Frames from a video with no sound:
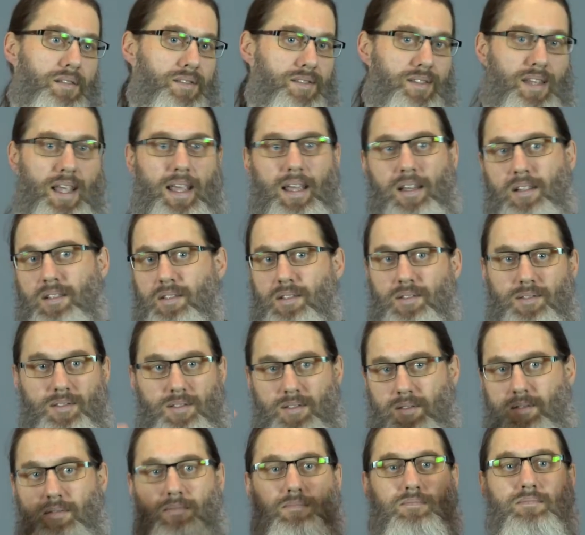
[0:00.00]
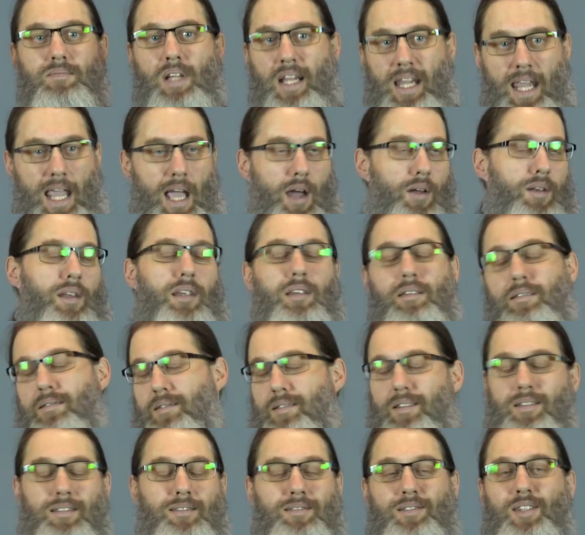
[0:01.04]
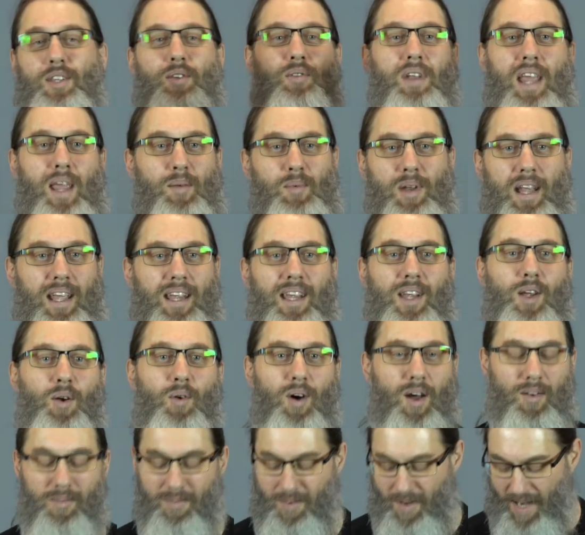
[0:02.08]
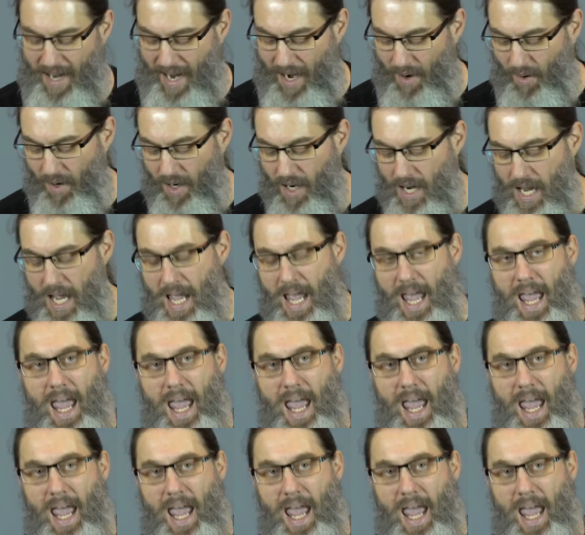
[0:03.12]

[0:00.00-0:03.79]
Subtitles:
sales, accounting, you name it. I can go on for an hour.